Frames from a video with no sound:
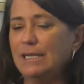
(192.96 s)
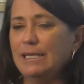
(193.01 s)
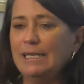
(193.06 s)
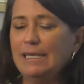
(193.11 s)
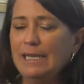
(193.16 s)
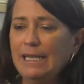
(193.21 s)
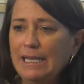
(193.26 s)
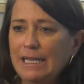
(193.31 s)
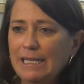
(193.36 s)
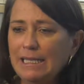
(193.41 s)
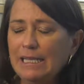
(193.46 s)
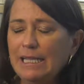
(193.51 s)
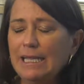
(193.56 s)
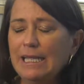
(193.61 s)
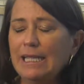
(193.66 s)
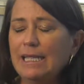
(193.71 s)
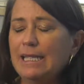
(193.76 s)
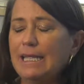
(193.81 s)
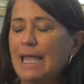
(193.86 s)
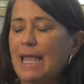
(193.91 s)
and
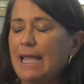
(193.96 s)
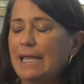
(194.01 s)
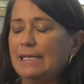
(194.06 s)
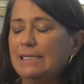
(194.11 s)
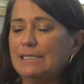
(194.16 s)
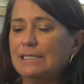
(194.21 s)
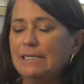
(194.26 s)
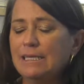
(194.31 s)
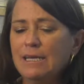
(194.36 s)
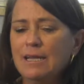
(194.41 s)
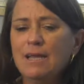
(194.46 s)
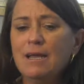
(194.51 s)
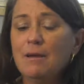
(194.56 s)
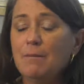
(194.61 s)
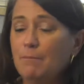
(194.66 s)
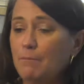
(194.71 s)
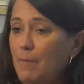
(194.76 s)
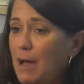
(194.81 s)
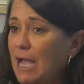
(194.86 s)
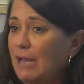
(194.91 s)
healing and
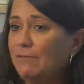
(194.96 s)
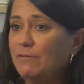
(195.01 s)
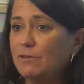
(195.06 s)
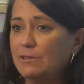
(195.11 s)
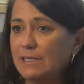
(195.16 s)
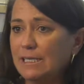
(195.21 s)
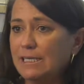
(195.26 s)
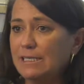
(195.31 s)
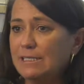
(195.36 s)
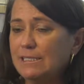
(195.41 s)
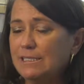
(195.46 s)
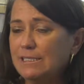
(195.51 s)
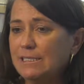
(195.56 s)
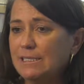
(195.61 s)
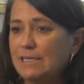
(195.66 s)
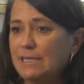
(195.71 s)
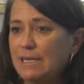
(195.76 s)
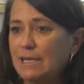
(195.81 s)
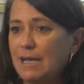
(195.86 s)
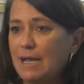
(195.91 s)

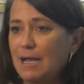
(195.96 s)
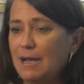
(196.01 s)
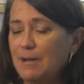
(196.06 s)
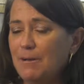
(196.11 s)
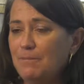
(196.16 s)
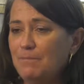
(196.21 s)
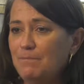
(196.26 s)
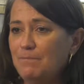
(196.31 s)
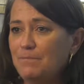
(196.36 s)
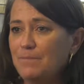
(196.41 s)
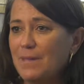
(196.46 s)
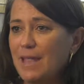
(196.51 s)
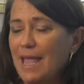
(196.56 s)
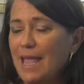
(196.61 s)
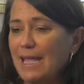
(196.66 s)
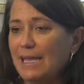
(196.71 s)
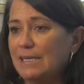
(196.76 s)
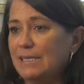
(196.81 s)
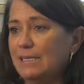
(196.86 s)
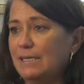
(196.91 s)
mindfulness.
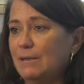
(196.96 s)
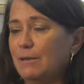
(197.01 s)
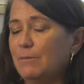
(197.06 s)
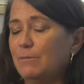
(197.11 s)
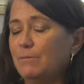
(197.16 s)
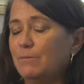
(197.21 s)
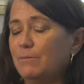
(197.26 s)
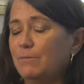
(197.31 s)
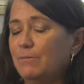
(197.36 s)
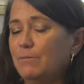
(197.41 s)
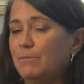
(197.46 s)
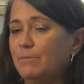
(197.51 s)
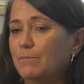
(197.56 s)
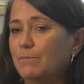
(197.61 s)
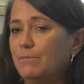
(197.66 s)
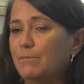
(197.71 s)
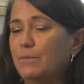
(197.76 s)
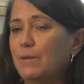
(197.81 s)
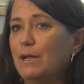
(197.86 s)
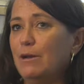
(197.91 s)
And
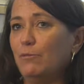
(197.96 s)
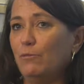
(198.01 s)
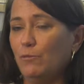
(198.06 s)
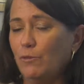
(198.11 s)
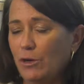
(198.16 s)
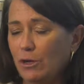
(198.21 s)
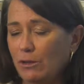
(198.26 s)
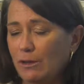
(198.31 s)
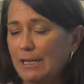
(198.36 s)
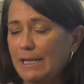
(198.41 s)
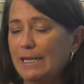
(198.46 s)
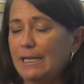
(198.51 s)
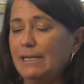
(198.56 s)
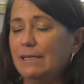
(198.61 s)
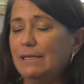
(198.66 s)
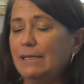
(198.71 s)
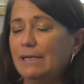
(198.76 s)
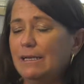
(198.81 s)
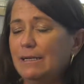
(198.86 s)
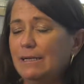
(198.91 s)
it
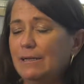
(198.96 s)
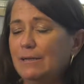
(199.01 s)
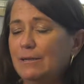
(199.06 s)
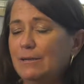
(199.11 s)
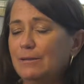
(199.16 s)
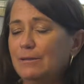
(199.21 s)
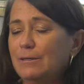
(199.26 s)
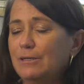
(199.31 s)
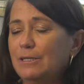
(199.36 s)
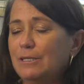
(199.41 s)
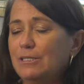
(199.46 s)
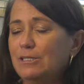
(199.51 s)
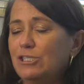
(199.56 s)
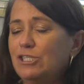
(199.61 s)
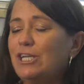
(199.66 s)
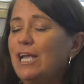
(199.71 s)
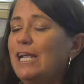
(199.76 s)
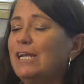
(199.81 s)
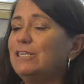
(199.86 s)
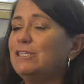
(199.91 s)
really
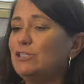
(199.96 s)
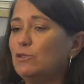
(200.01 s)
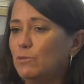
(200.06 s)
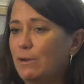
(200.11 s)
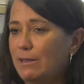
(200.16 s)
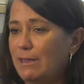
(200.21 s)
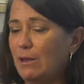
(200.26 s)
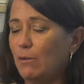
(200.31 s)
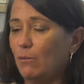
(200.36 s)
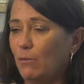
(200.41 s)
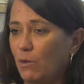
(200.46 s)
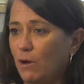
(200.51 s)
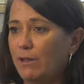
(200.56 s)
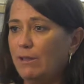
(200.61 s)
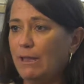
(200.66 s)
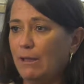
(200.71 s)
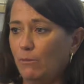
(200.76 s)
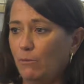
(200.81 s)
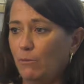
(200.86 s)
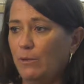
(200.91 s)
changed the way that
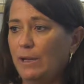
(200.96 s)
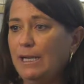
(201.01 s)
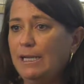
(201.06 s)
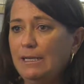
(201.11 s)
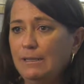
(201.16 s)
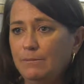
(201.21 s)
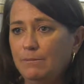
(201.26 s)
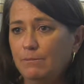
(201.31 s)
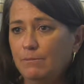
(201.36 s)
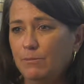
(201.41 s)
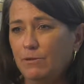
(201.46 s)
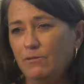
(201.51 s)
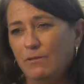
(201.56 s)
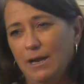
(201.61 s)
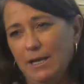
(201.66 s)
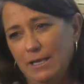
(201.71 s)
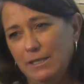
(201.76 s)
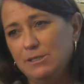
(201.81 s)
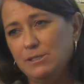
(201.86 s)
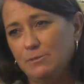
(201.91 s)
we
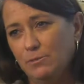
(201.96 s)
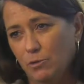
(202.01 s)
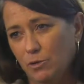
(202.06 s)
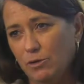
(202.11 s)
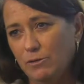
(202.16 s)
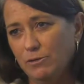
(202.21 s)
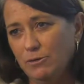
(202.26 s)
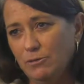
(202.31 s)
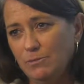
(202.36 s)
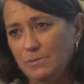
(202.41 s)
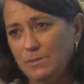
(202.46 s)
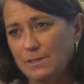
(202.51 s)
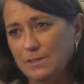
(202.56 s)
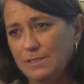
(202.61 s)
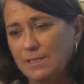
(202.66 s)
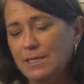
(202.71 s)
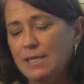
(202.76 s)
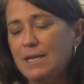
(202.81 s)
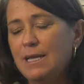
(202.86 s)
provided support groups,